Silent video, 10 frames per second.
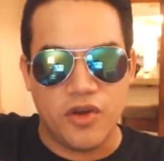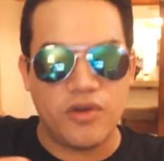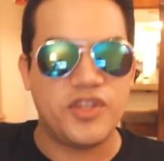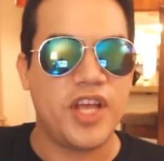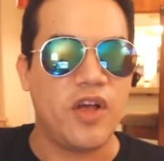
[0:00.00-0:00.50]

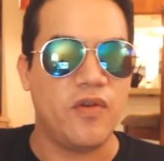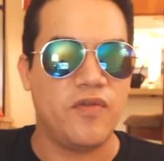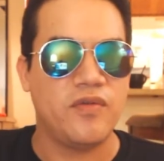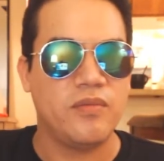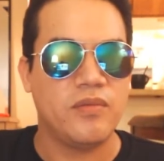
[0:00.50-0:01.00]

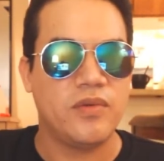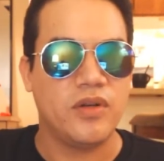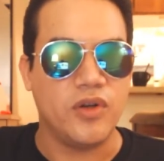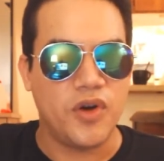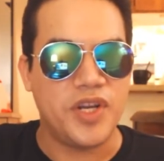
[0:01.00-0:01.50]
yourself
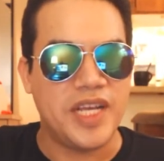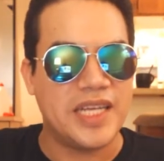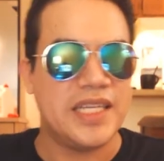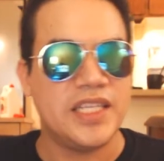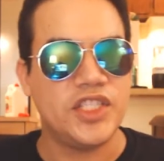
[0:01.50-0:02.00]
learning
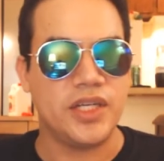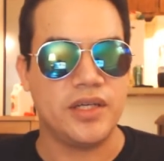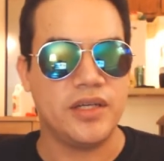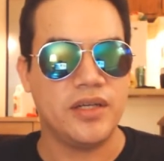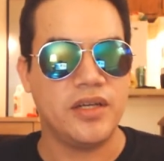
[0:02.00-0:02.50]
and teaching
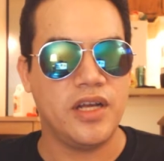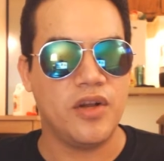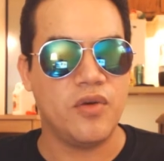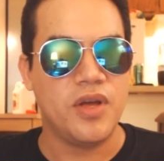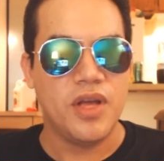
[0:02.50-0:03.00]
you
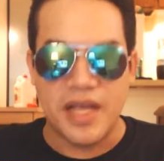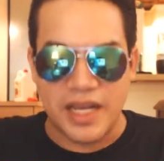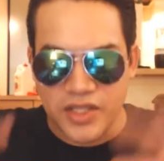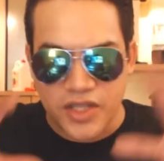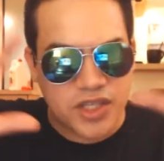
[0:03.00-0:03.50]
know
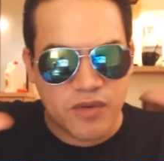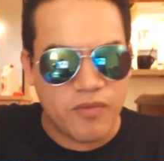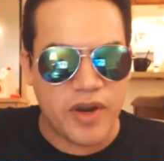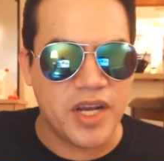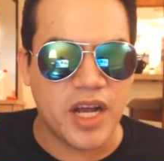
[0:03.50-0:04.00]
and it's just a
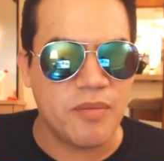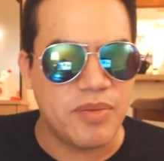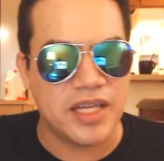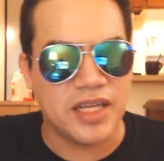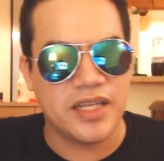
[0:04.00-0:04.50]
very
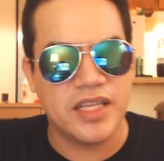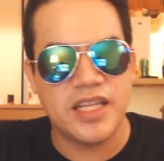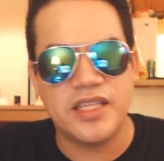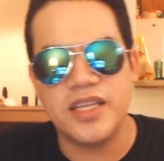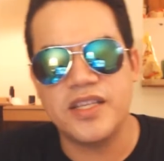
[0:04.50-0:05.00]
complex it, it,
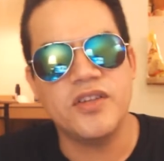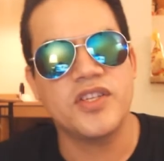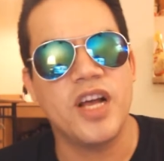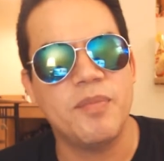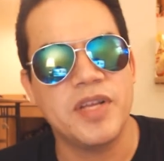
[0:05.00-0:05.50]
it,
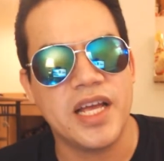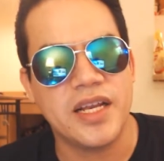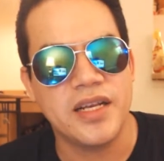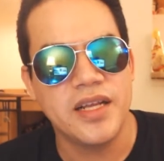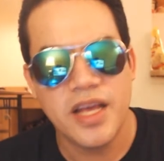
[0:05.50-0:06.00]
sounds
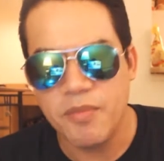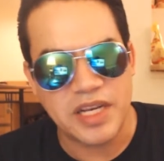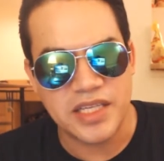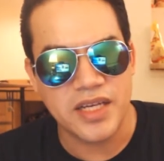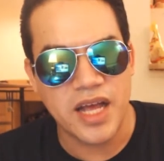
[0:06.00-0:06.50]
complicated
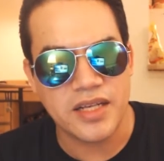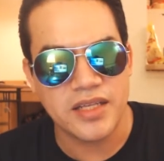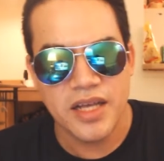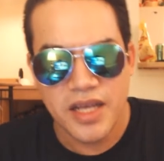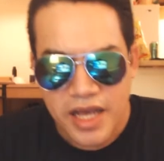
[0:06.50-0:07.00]
but it's not
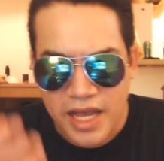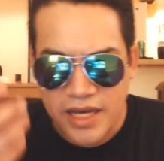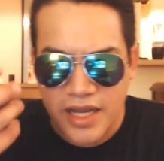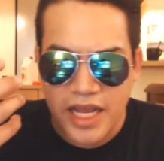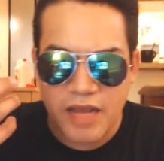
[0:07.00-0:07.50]

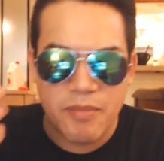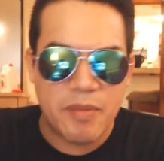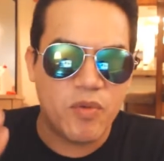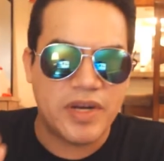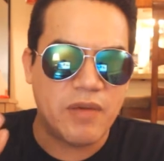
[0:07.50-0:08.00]
and and i
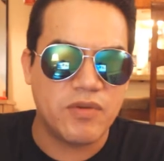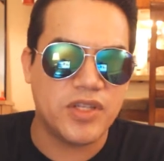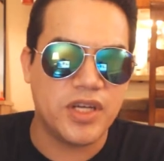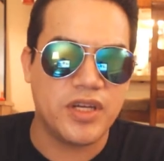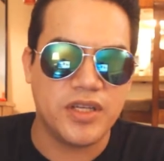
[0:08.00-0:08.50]
remember when i
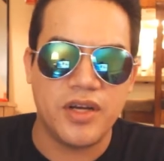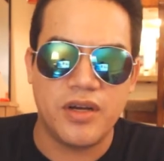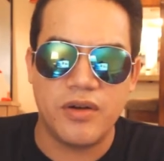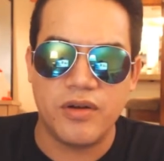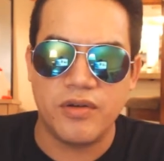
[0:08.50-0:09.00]
was uh,
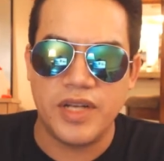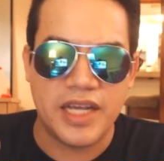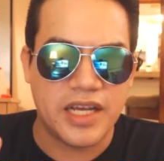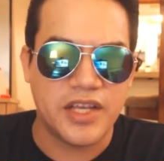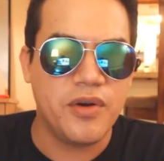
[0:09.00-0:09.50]
uh,
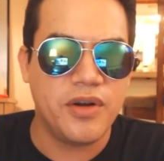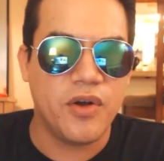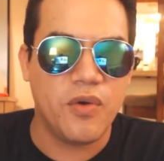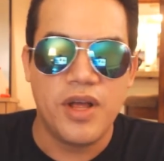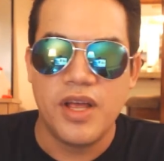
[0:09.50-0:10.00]
like a year
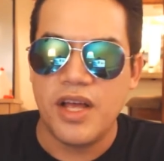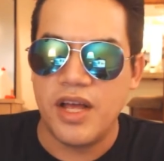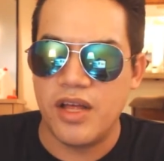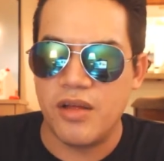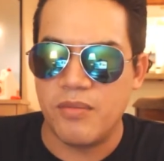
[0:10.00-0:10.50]
ago
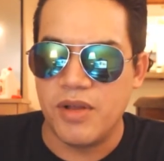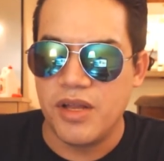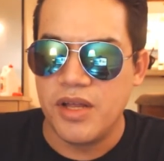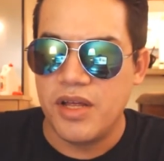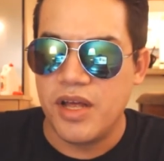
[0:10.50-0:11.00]
um,
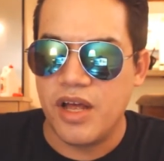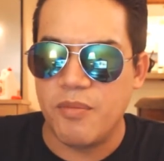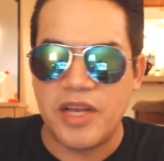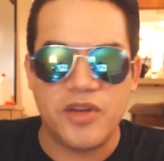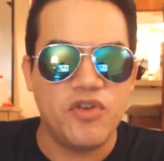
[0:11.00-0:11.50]

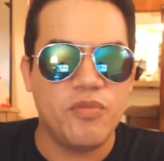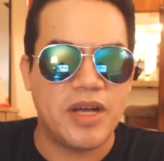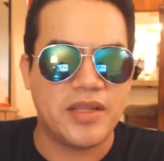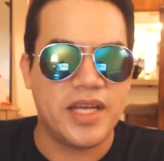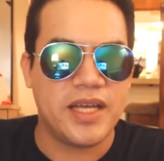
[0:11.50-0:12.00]
um, i knew
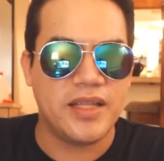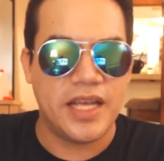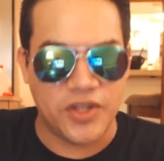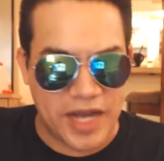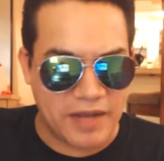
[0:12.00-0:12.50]
about that
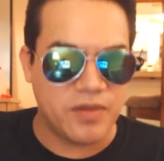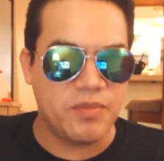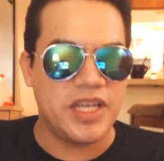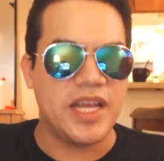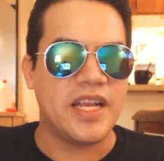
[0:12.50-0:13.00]
that you have to
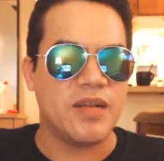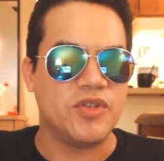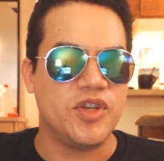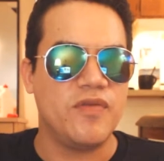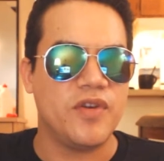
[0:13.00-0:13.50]
be an
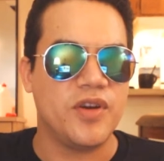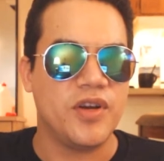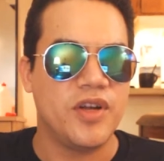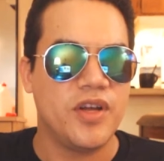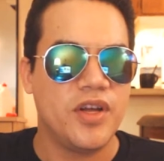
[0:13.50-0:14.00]
observer